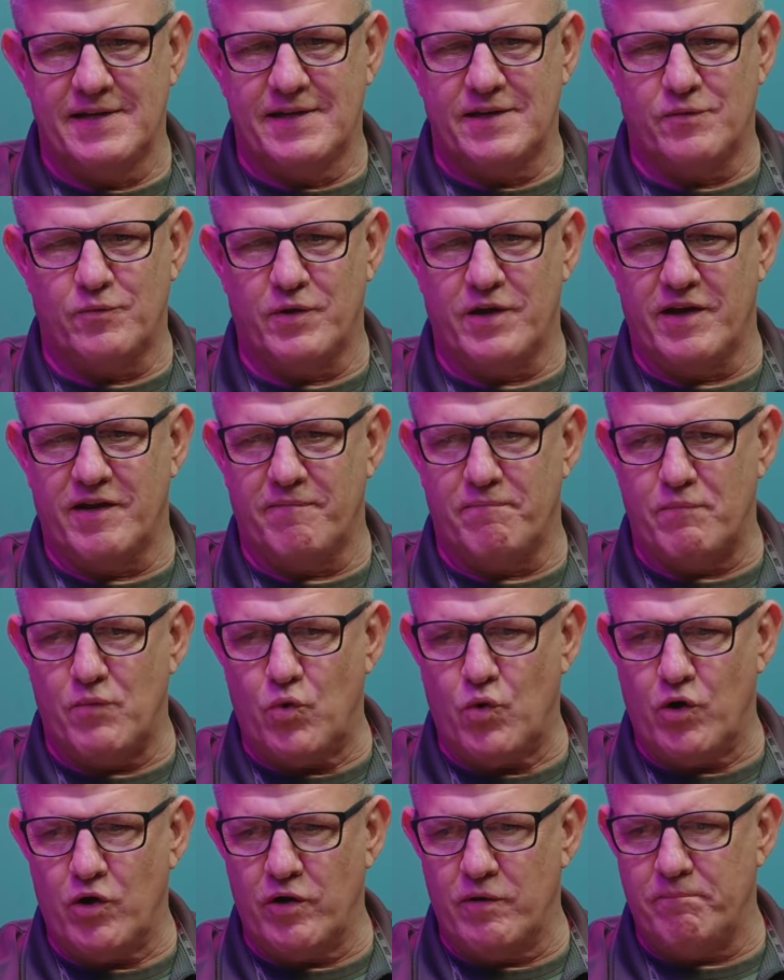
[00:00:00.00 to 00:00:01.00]
We have
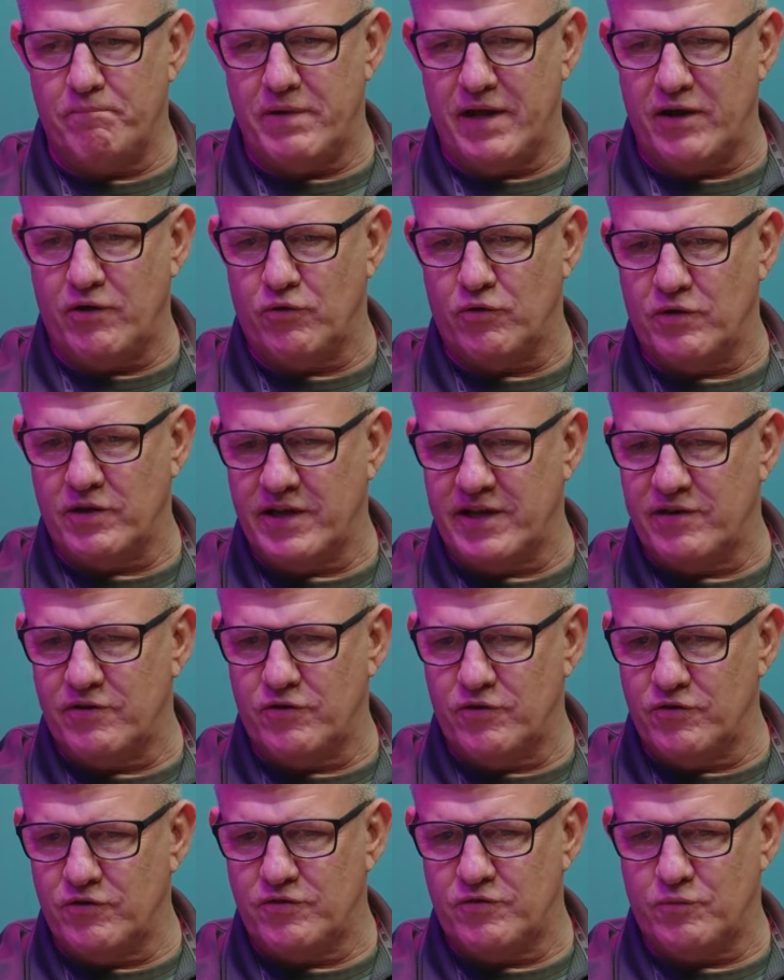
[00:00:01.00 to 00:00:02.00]
more and better
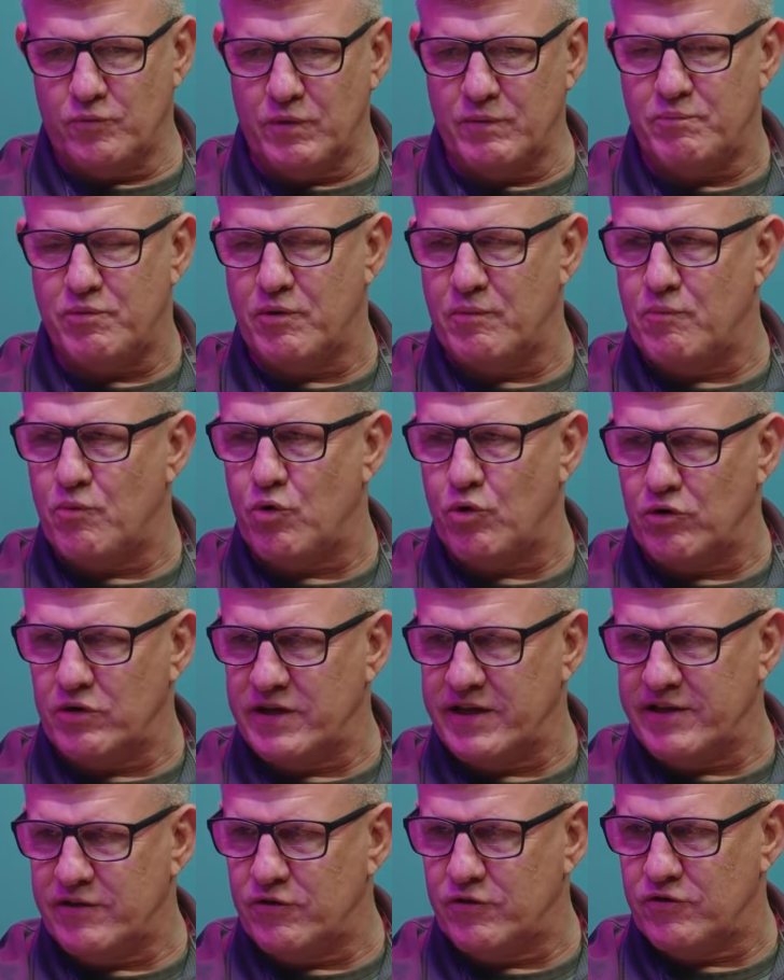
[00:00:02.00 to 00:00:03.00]
leaders. We put more
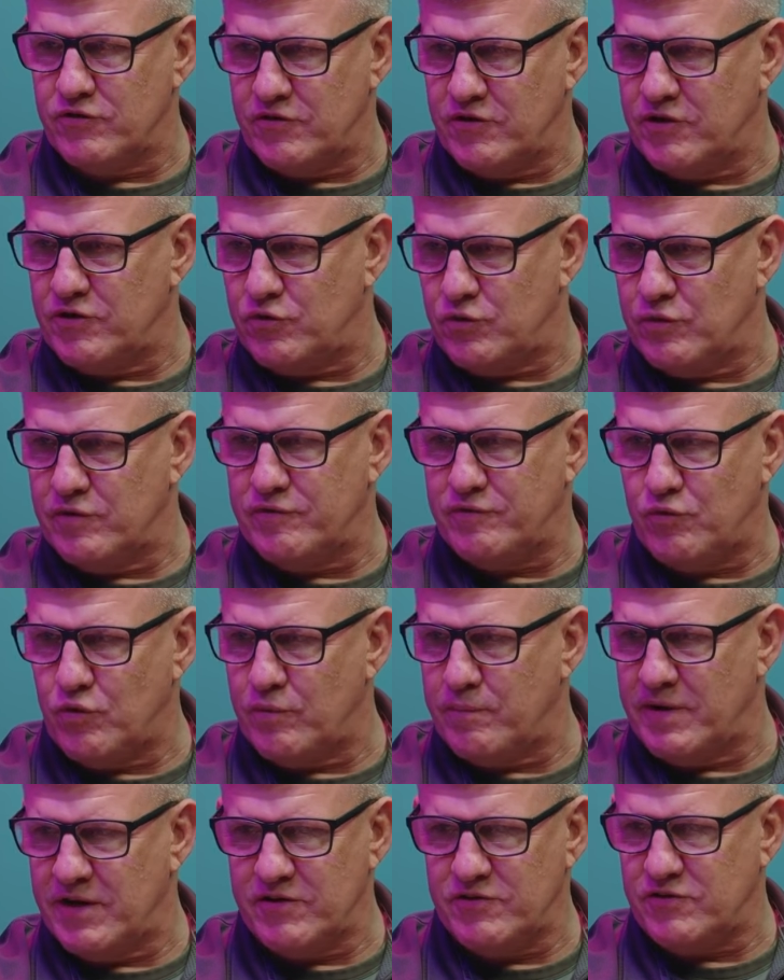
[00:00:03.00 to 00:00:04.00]
leaders into a
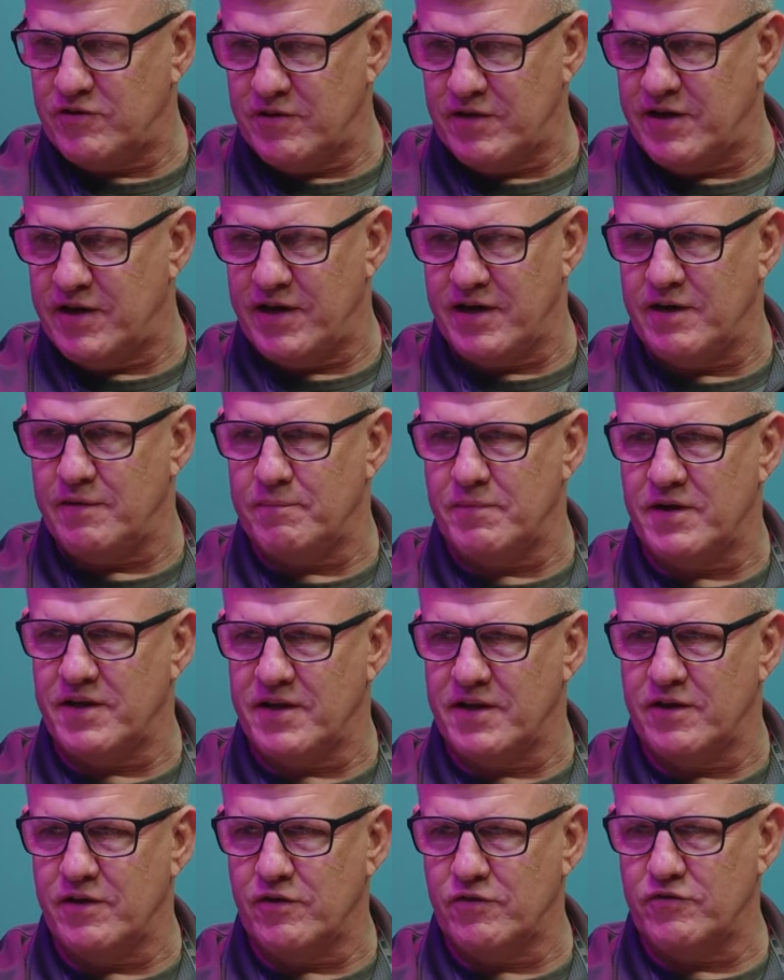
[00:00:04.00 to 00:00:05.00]
formation than
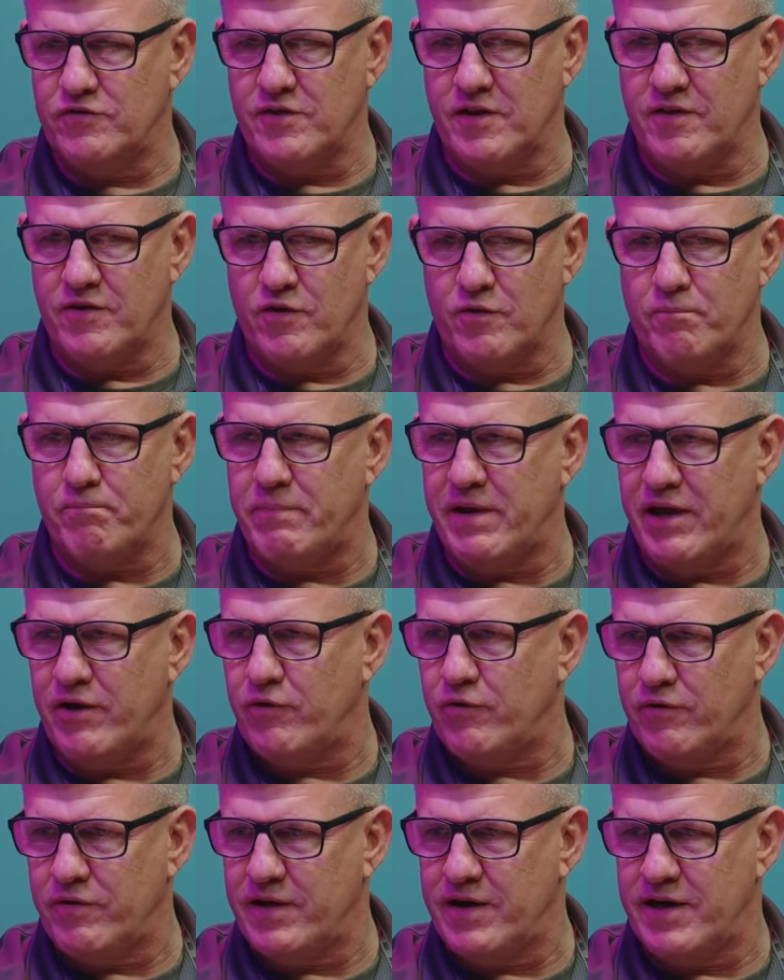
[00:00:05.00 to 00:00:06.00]
anybody else, and they're
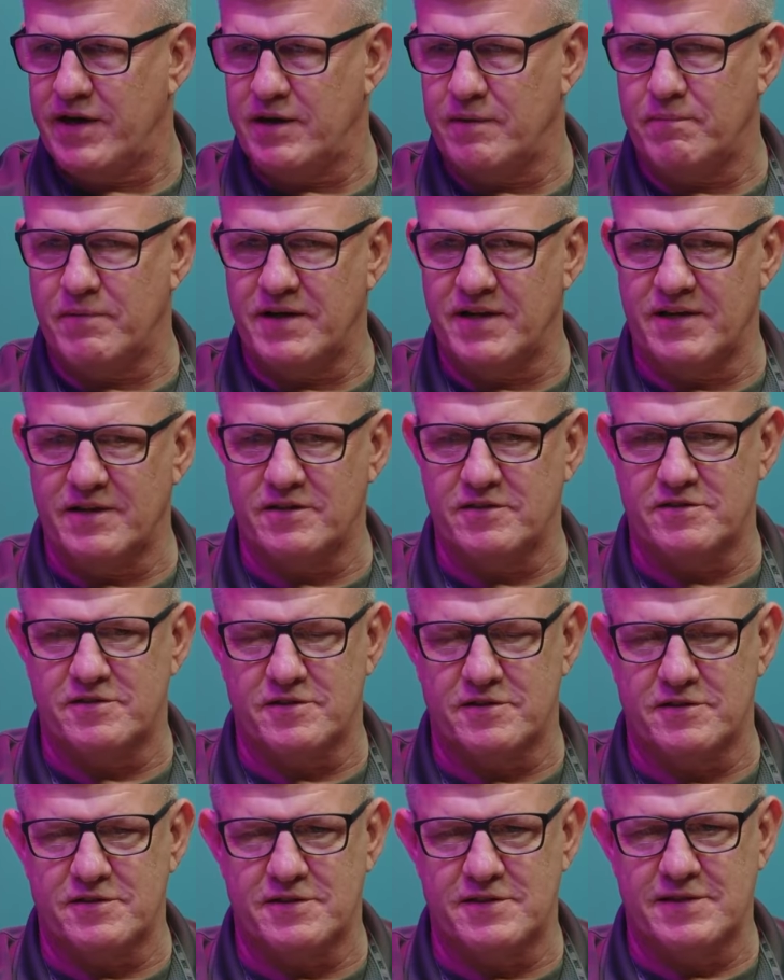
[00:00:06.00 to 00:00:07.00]
better than anybody
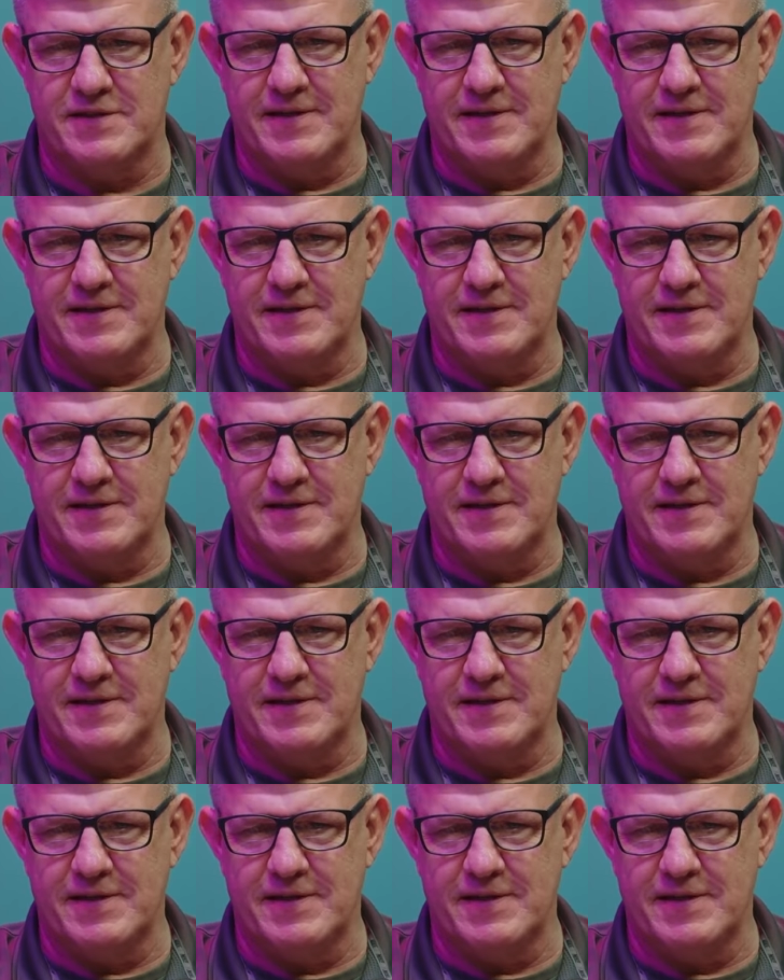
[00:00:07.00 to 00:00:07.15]
else's.